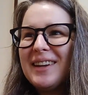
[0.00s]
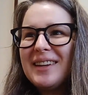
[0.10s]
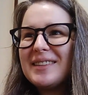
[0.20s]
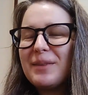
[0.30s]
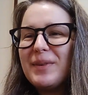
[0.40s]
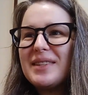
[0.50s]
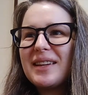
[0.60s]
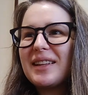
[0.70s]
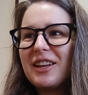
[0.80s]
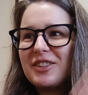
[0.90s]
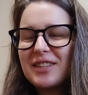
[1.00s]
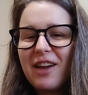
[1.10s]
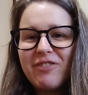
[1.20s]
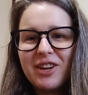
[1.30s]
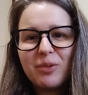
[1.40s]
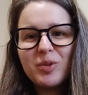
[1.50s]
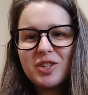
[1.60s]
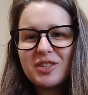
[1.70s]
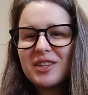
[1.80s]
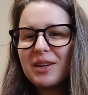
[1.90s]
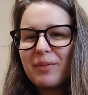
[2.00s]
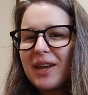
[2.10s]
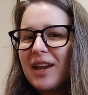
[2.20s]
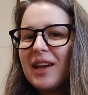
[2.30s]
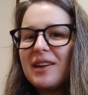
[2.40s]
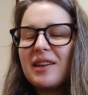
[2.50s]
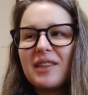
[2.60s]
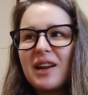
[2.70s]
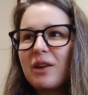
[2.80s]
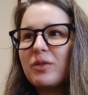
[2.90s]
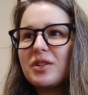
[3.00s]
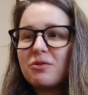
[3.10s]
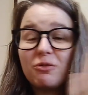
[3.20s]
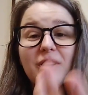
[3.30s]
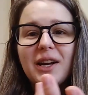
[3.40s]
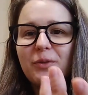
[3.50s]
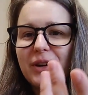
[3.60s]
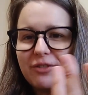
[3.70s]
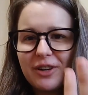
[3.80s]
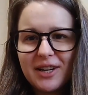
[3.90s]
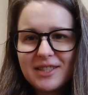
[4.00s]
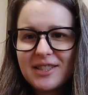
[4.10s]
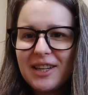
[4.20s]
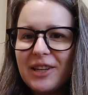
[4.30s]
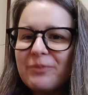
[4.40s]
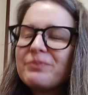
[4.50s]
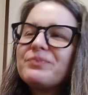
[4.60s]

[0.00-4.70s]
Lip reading: is that basically I'll just have an image inside of my head and then I will just write whatever I see.